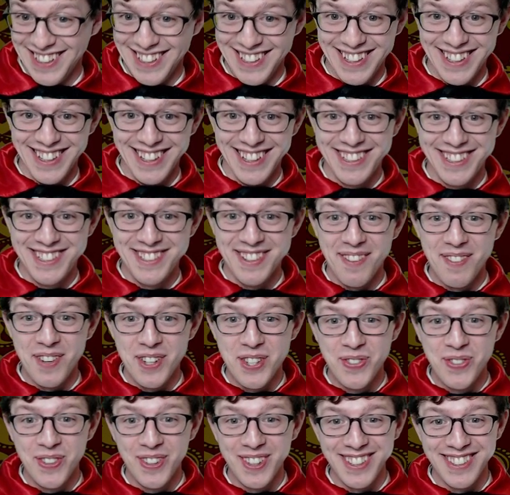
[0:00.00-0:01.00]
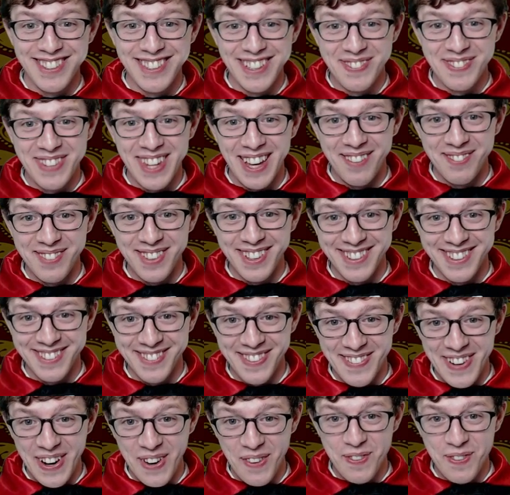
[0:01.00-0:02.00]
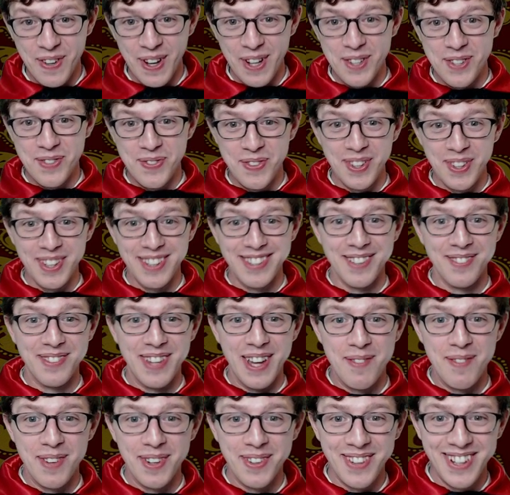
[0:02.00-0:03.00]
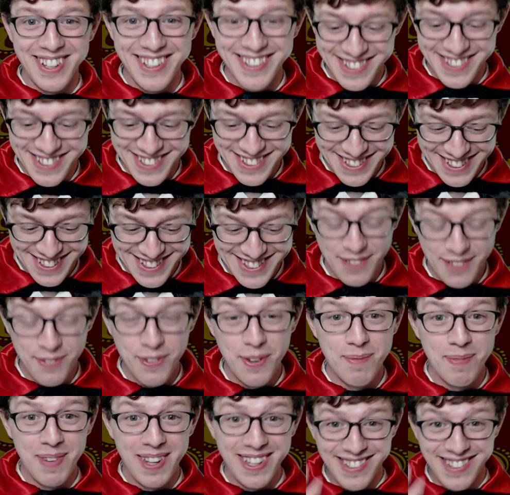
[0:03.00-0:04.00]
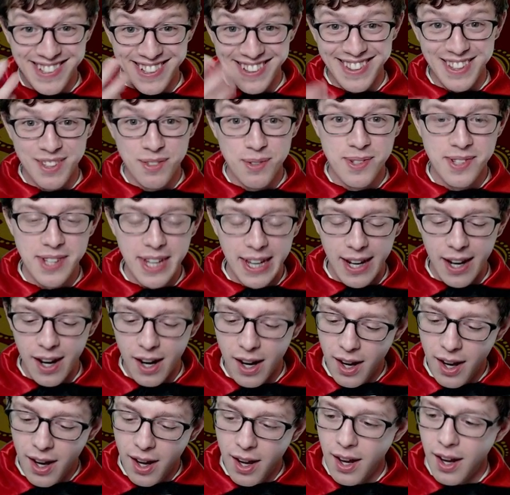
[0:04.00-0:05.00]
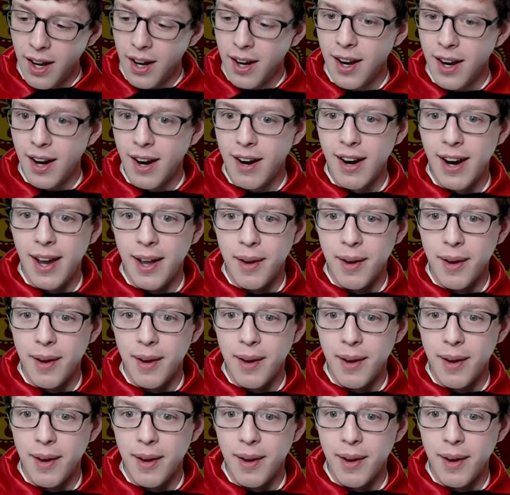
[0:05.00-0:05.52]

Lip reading: Do you remember Spooky September? Do you remember how fun Spooky September was? Because if you missed it, this was it. Alright.